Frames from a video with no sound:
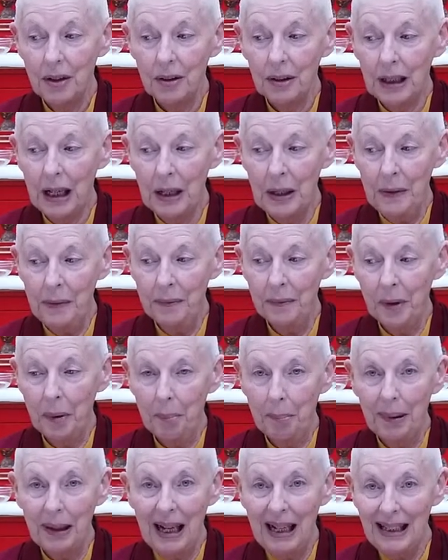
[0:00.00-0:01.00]
kind
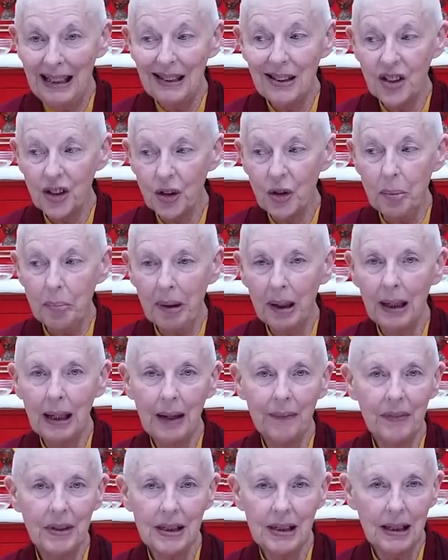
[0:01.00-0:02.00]
of played to by
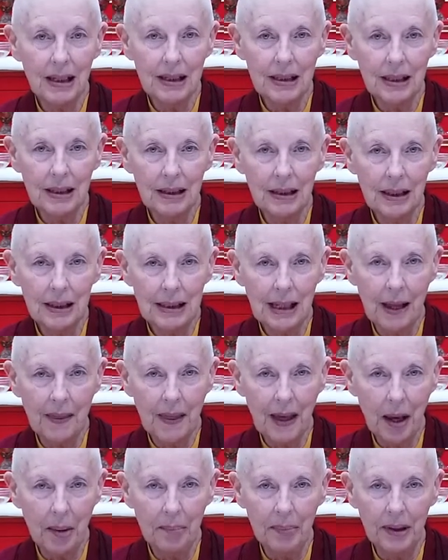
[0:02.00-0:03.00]
advertising, things like that.